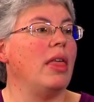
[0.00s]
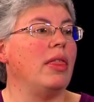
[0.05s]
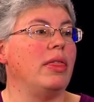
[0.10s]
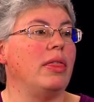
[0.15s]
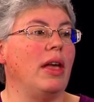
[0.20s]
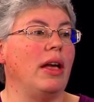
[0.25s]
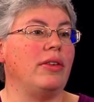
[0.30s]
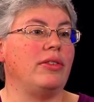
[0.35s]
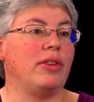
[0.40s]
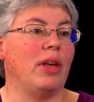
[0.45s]

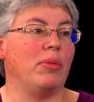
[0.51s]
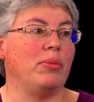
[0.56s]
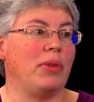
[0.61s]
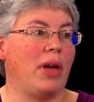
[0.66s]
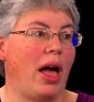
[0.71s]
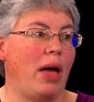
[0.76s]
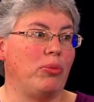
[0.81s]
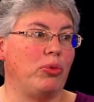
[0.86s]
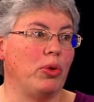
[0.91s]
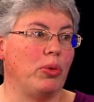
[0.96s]
They
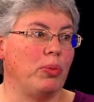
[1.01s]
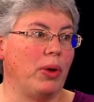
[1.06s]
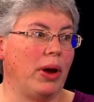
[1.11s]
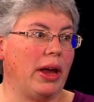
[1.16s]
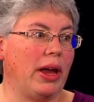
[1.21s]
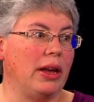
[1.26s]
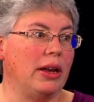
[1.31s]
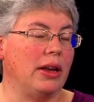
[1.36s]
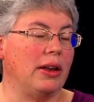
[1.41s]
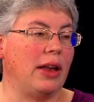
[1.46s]
sometimes will bring
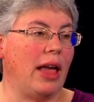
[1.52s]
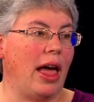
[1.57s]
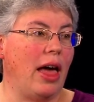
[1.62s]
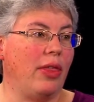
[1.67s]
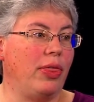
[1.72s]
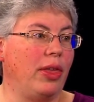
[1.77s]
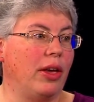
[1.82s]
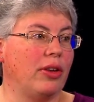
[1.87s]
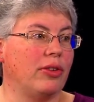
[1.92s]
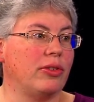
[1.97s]
in an
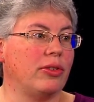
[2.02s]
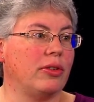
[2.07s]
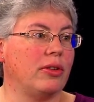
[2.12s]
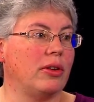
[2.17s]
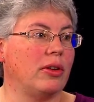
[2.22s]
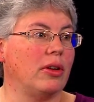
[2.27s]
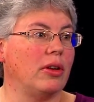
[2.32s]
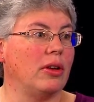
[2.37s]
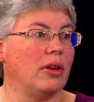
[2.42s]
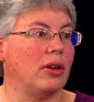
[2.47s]
ethics
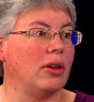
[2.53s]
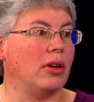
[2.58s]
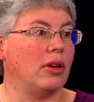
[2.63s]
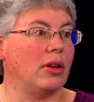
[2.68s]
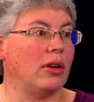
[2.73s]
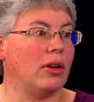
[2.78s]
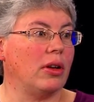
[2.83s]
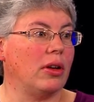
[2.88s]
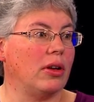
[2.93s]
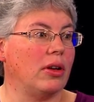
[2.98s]

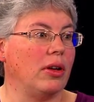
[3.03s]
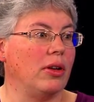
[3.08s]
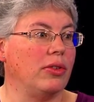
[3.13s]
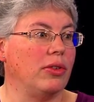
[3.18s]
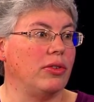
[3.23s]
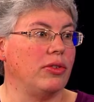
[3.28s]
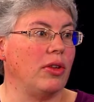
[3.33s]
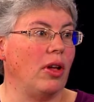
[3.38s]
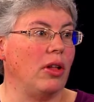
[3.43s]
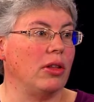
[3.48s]

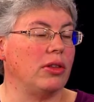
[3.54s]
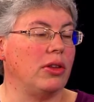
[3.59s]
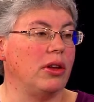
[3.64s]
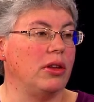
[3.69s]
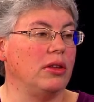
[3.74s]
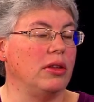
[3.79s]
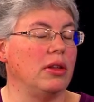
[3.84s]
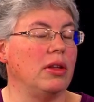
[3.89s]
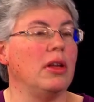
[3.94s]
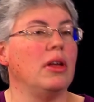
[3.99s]

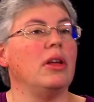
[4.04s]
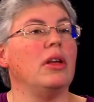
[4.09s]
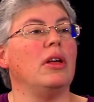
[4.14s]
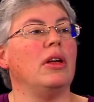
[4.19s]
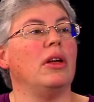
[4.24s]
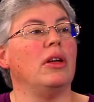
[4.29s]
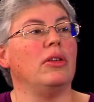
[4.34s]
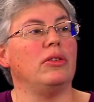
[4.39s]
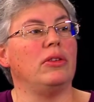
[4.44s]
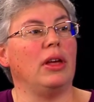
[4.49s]
consultant
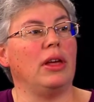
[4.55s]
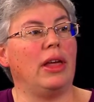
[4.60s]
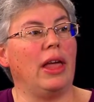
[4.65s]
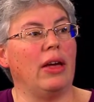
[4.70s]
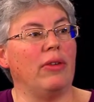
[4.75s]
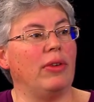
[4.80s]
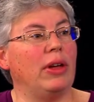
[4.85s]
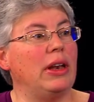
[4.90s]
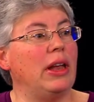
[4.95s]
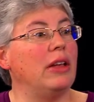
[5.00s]
to
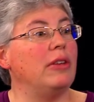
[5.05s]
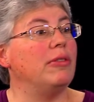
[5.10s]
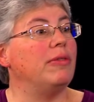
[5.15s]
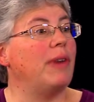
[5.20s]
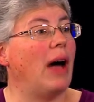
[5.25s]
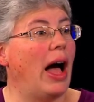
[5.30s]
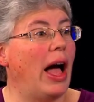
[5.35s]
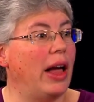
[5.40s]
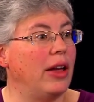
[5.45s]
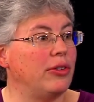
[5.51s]
give an
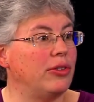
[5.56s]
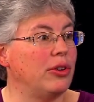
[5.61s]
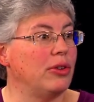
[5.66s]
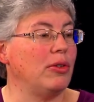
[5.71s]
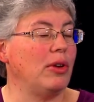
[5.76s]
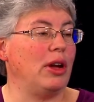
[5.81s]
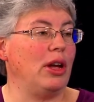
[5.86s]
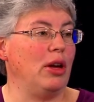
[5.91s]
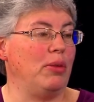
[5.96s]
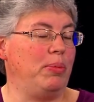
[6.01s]

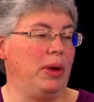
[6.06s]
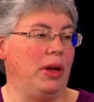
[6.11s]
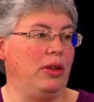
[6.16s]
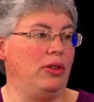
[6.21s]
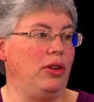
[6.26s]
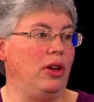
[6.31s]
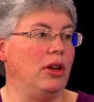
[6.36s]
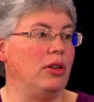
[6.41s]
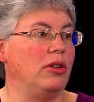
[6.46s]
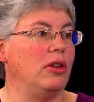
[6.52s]
advisory
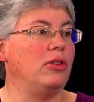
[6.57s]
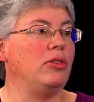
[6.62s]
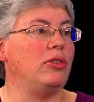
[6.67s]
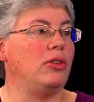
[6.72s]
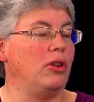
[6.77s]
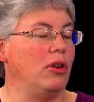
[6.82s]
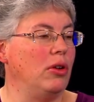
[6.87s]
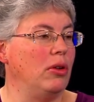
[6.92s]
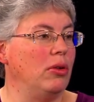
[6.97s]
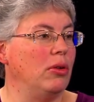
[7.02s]
opinion
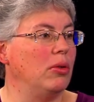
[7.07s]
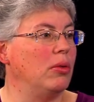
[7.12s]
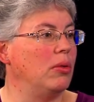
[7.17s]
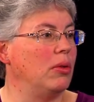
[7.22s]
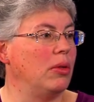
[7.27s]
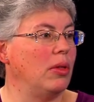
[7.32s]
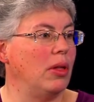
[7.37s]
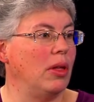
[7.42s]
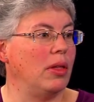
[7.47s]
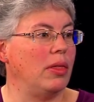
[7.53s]
to
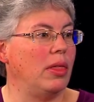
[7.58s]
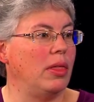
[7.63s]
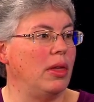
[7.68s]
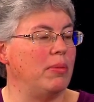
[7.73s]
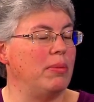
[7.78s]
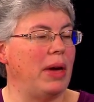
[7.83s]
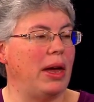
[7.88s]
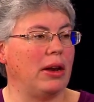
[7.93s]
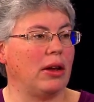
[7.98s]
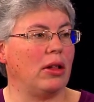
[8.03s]
uh, the
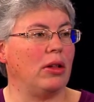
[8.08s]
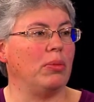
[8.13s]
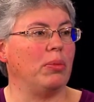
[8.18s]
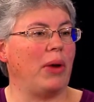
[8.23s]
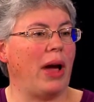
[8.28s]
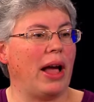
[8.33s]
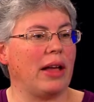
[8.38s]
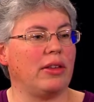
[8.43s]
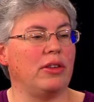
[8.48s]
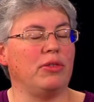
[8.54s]
medical
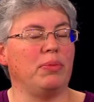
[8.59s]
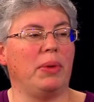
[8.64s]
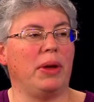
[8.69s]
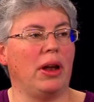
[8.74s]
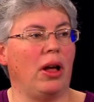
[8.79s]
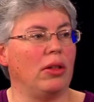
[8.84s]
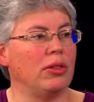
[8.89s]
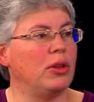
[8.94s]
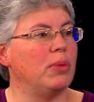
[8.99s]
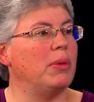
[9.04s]
practice, but
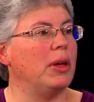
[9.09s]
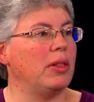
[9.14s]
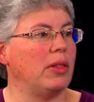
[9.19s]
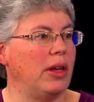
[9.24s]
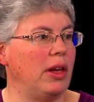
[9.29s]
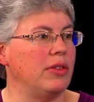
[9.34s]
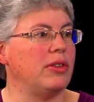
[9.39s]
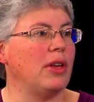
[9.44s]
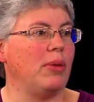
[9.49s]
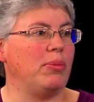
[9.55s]
ultimately
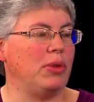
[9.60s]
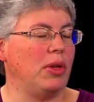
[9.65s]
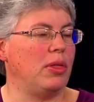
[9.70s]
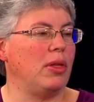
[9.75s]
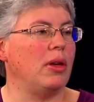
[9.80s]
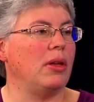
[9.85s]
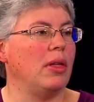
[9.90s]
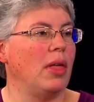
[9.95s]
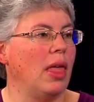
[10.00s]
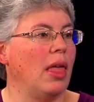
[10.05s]
it's up to
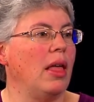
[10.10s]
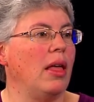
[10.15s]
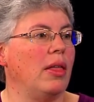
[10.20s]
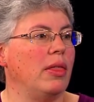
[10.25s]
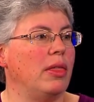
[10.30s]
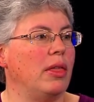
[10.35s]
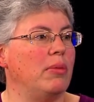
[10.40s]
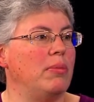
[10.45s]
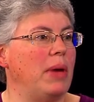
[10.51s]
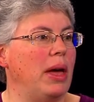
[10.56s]
the,
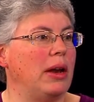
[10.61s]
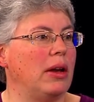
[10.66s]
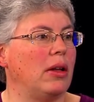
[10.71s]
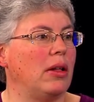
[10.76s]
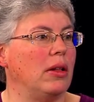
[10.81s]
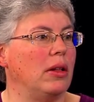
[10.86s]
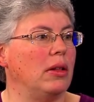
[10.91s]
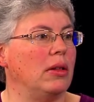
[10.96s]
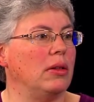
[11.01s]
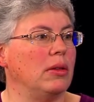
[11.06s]
the
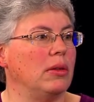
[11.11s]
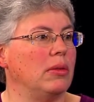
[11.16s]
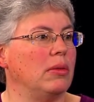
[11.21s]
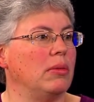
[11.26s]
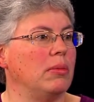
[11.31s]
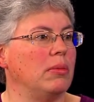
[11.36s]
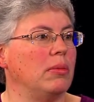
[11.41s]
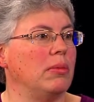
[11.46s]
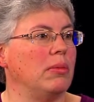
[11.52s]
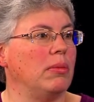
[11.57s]
medical
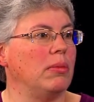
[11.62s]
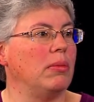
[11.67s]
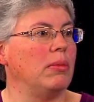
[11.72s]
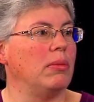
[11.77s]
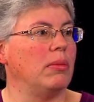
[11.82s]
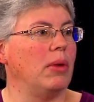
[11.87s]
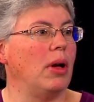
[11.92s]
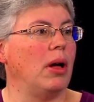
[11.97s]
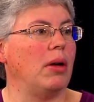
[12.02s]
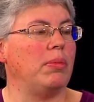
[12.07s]

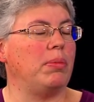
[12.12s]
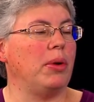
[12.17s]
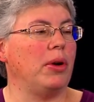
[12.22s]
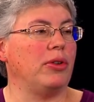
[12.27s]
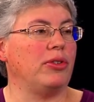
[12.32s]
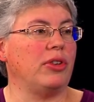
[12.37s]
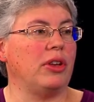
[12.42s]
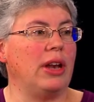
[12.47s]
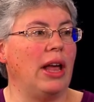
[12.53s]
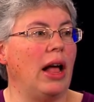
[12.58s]
uh,
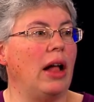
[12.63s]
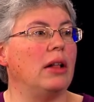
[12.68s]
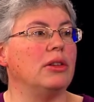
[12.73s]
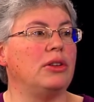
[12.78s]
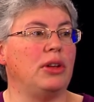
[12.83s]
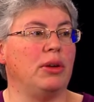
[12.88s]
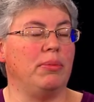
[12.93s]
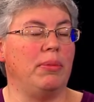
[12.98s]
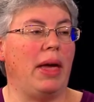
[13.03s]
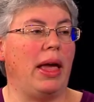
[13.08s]
personnel
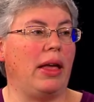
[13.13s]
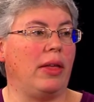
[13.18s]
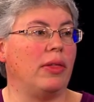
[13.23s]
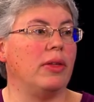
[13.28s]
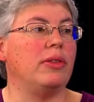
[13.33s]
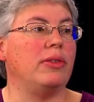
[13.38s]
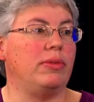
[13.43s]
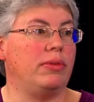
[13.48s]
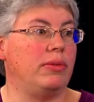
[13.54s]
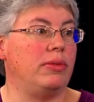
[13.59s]
to make
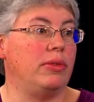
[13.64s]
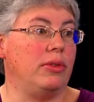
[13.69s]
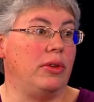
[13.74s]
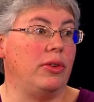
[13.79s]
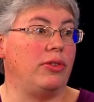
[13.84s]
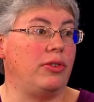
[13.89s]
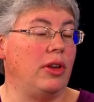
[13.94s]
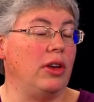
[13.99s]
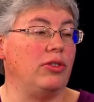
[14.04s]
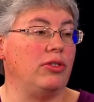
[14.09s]
the
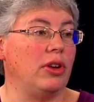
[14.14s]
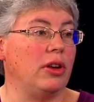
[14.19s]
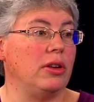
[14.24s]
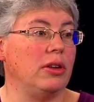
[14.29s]
decision.